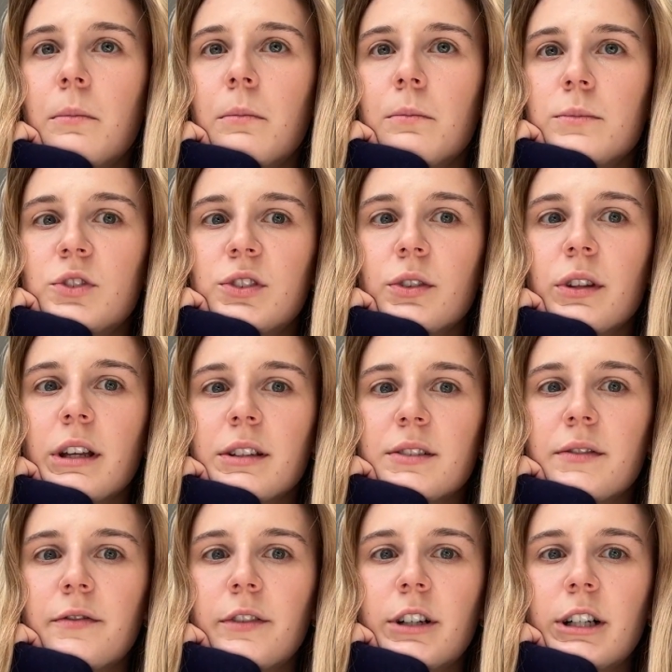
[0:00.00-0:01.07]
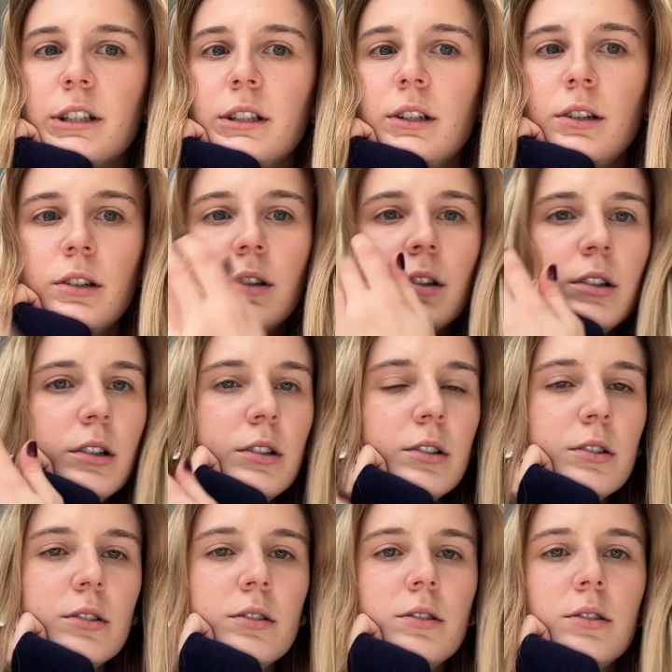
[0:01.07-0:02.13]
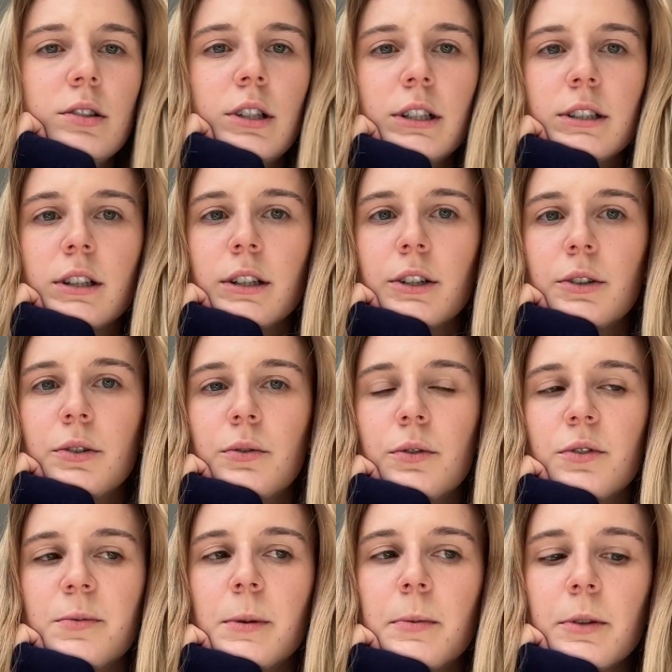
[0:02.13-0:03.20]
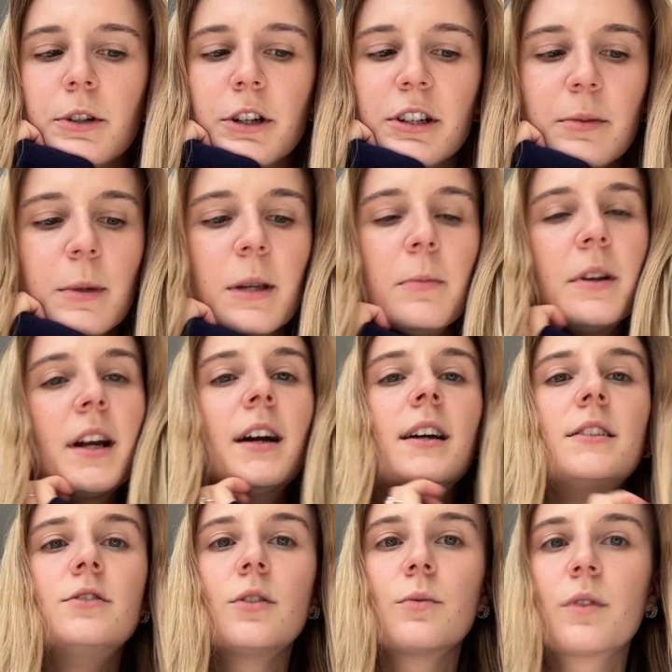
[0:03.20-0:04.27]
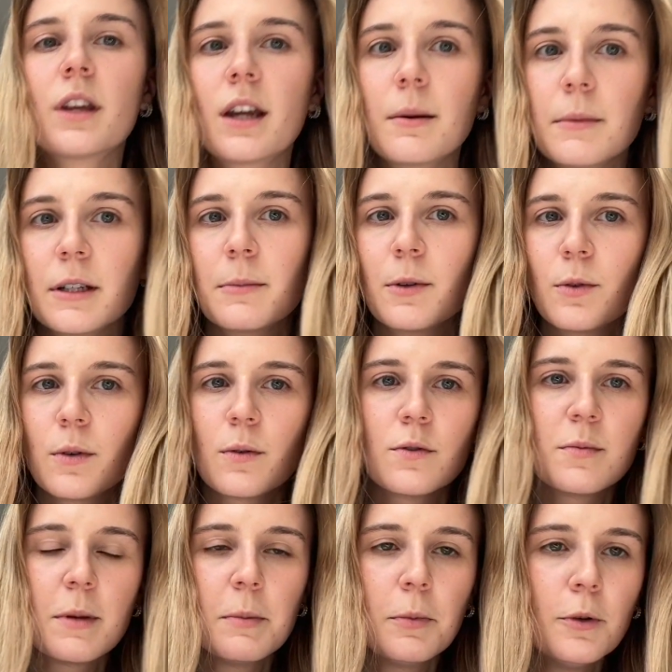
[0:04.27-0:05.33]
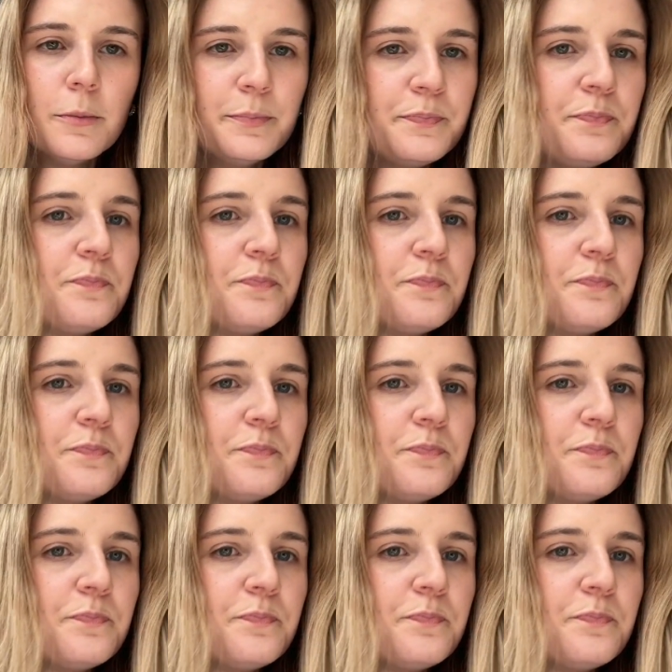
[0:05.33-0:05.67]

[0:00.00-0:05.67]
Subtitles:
So that's fun. Unclear who those people are going to be, but I don't think I'm going to be one of those people.